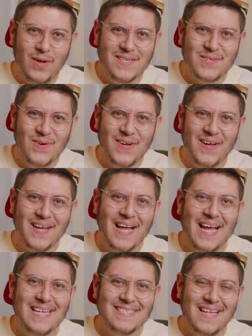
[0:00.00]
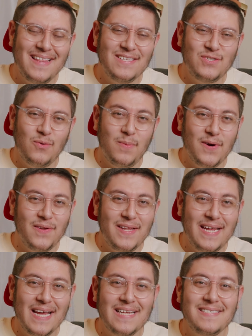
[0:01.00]
What is going on, guys? This is Roberto
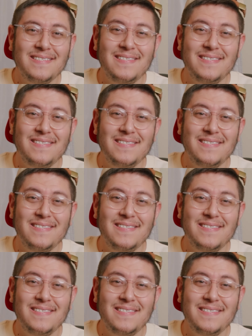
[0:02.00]
Diaz.